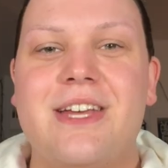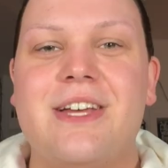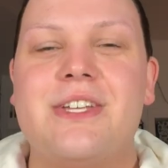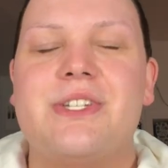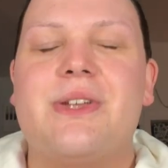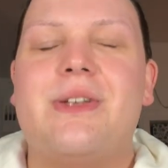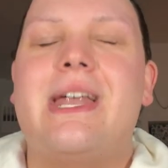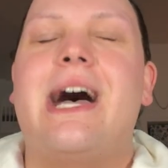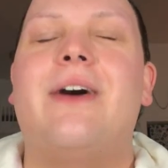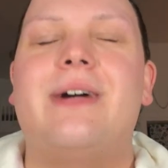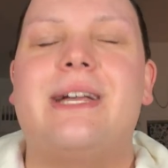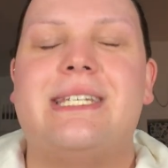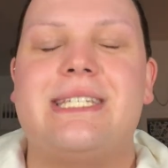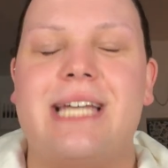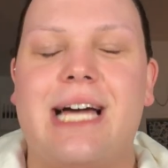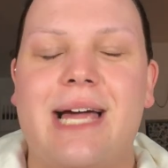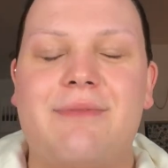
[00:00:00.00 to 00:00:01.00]
So now
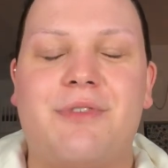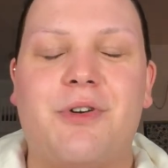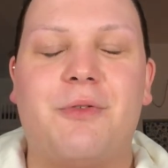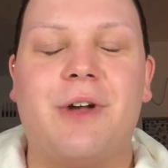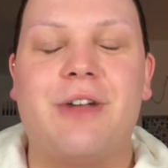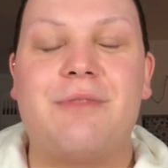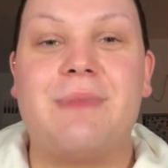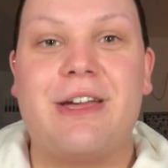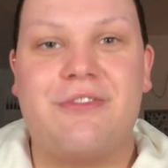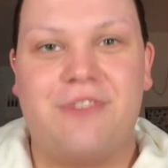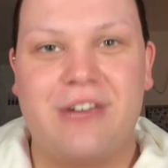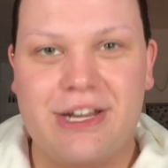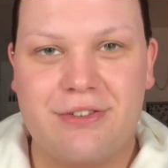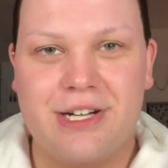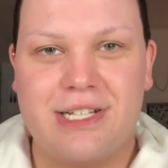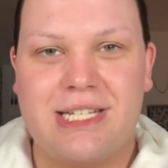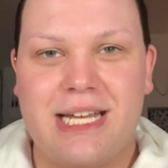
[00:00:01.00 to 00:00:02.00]
it's time for one of my
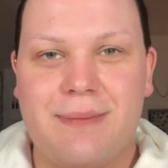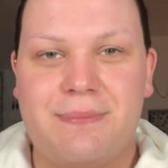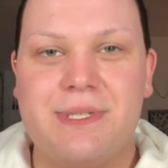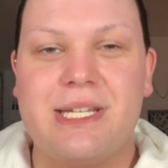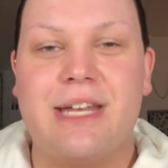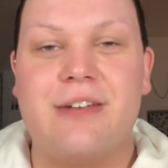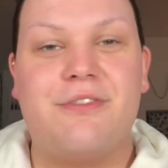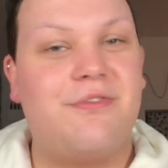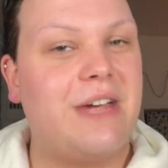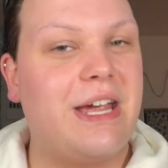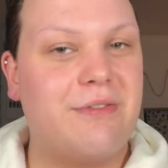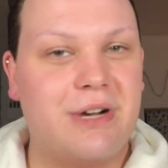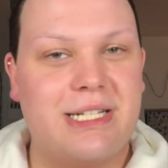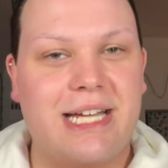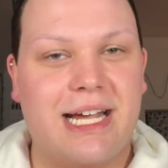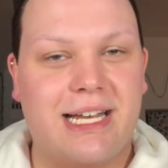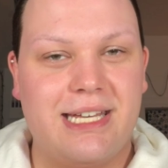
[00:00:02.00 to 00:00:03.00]
favorite tips and
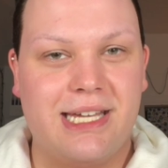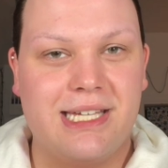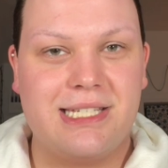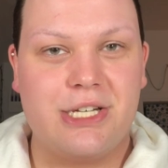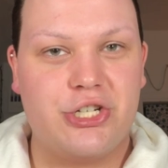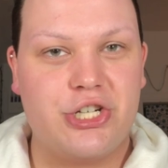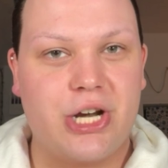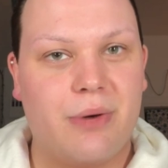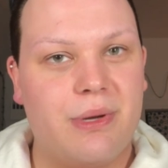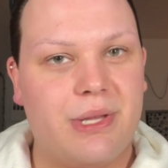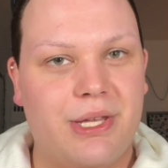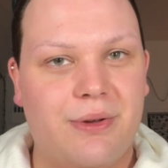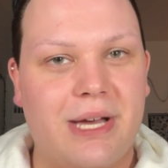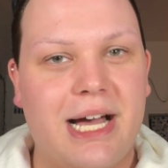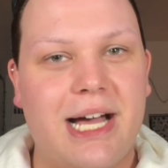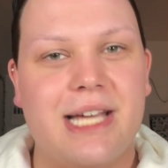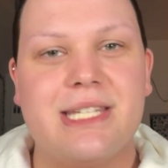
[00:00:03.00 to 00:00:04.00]
favorite techniques to share with
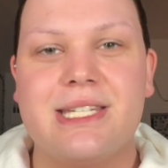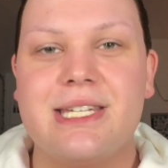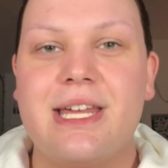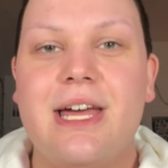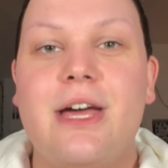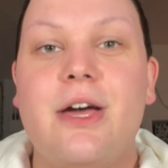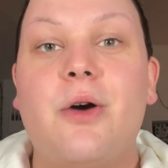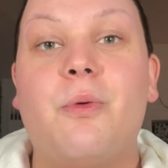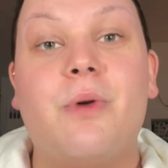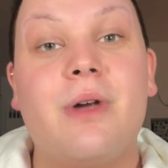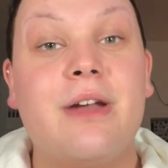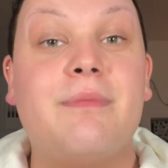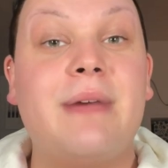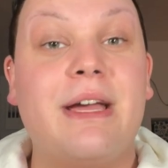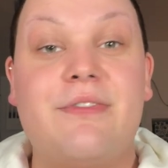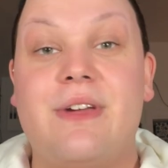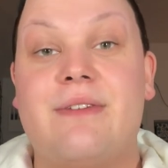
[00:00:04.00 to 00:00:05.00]
you guys. One
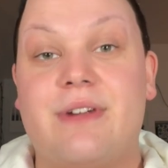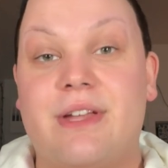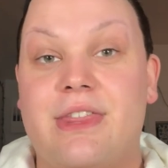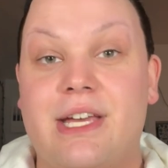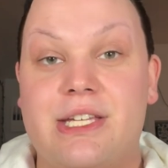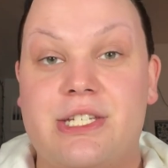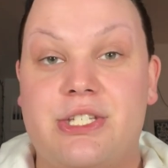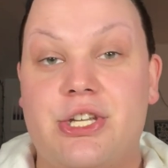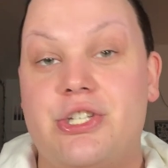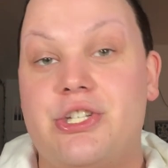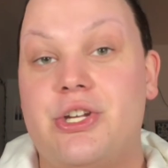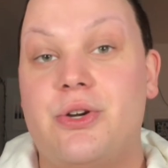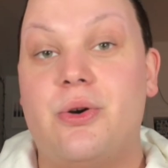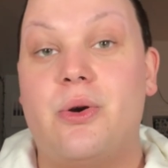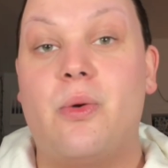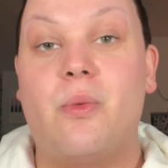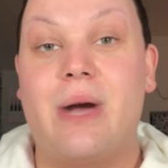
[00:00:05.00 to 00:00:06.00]
of my favorite things to
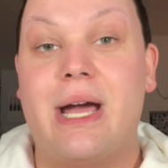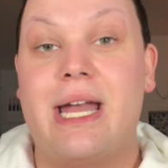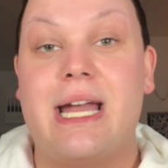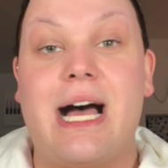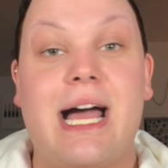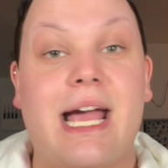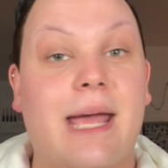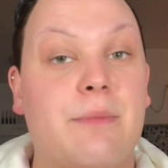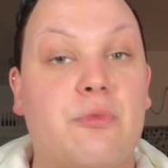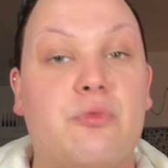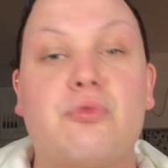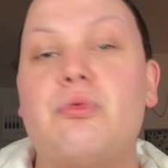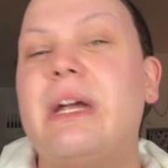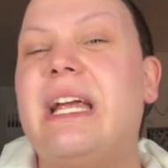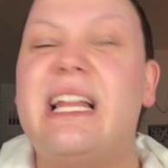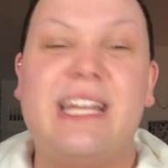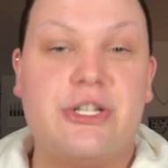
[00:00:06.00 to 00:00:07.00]
do when I am
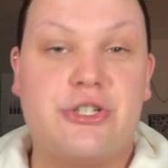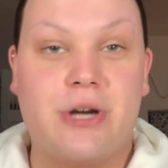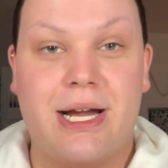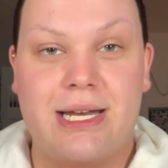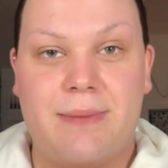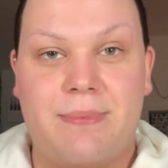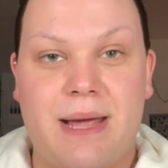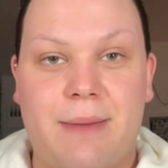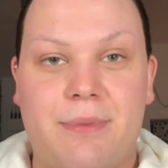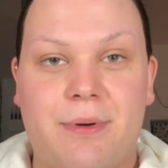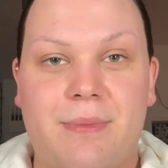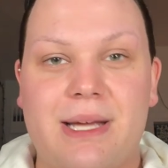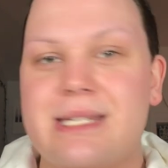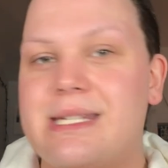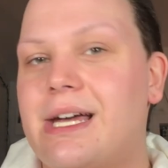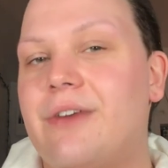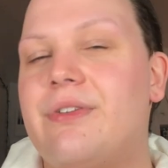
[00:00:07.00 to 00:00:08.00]
really trying to pamper
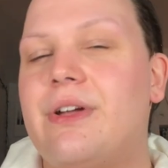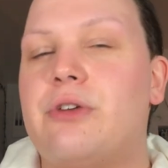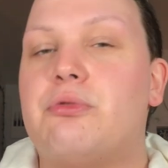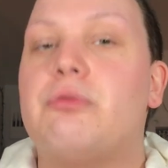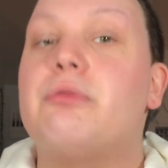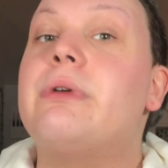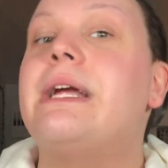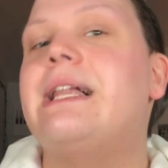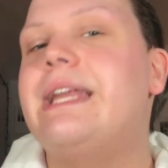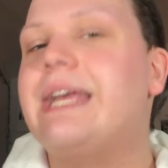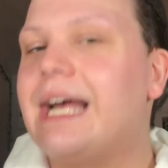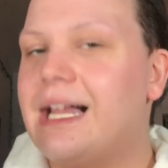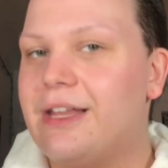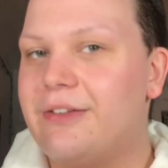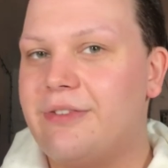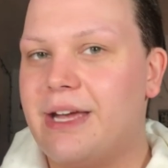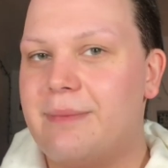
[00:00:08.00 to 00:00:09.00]
myself and really
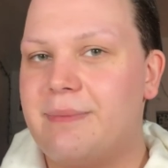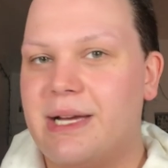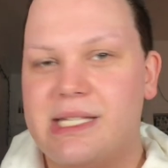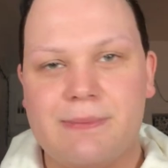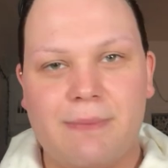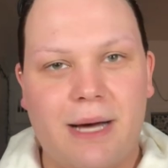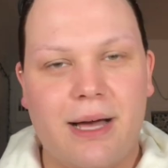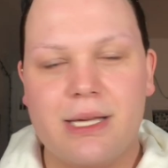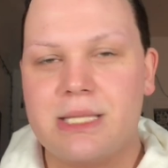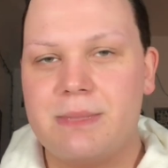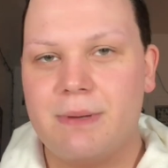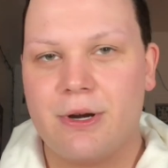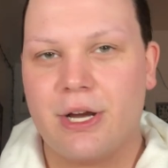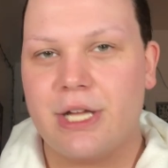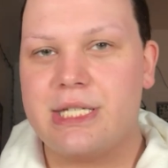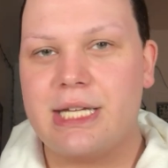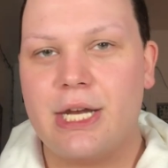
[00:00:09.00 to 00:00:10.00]
elevate my spa
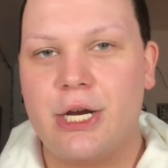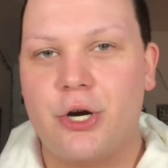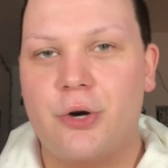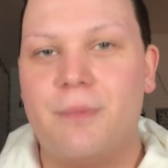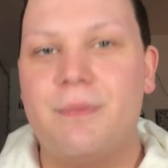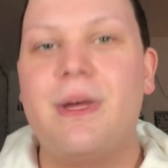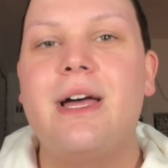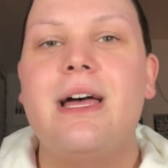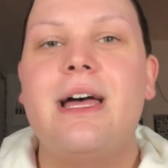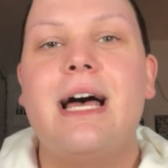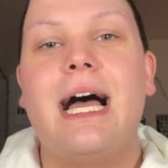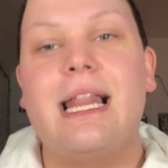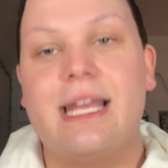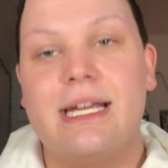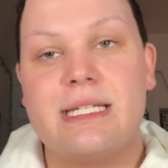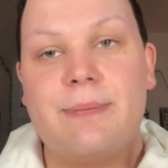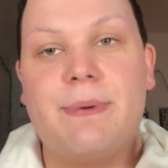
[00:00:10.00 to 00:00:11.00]
experience at home,
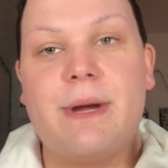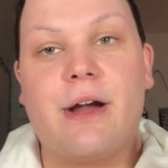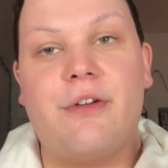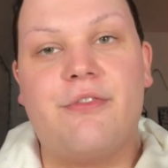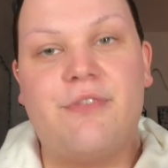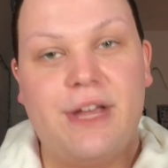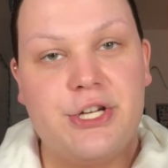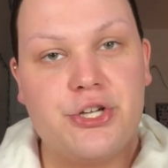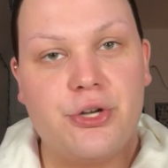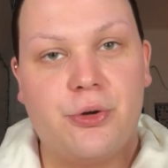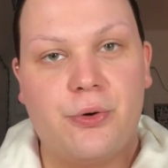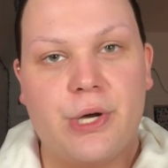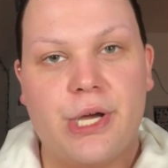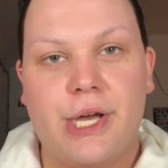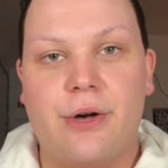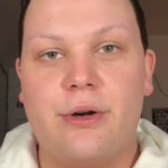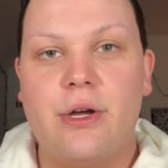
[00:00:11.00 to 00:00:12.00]
I like to pair a facial
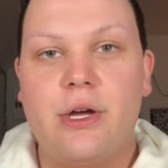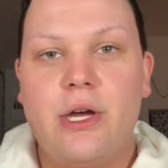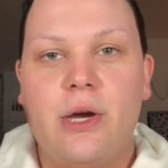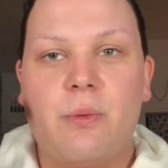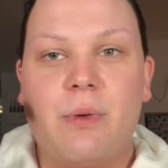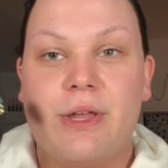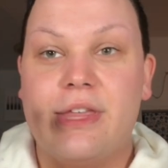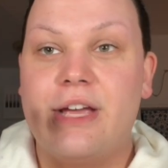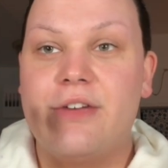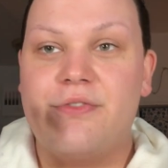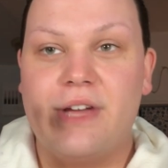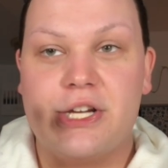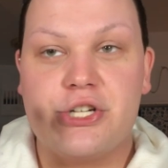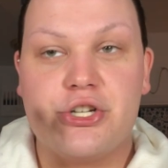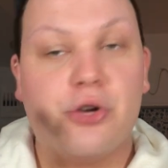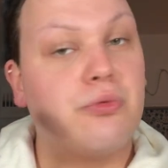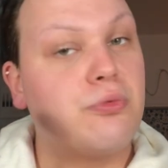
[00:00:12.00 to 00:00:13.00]
oil with a facial